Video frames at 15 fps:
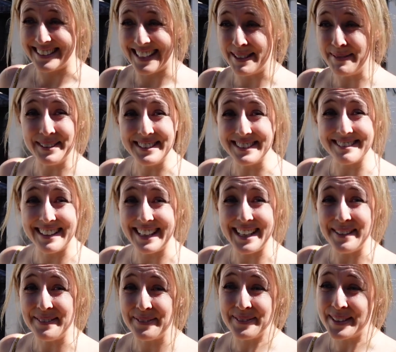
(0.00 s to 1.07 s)
anyone's
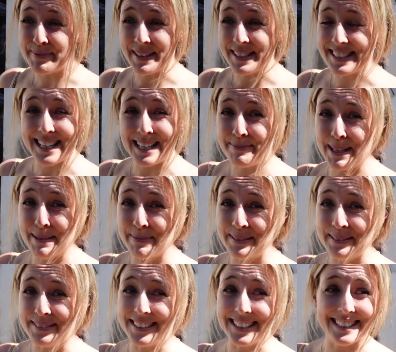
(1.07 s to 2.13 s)
grave with a bunch of dead
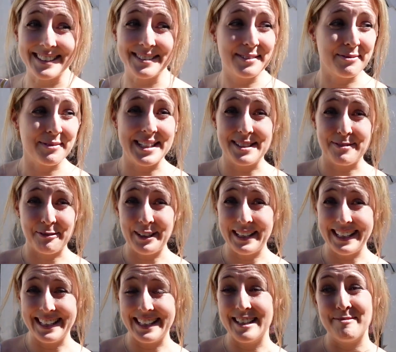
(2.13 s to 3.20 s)
people. It's
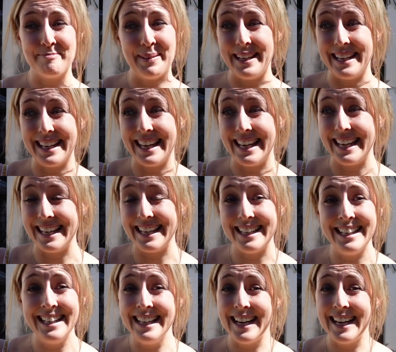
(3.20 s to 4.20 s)
freaky enough being here.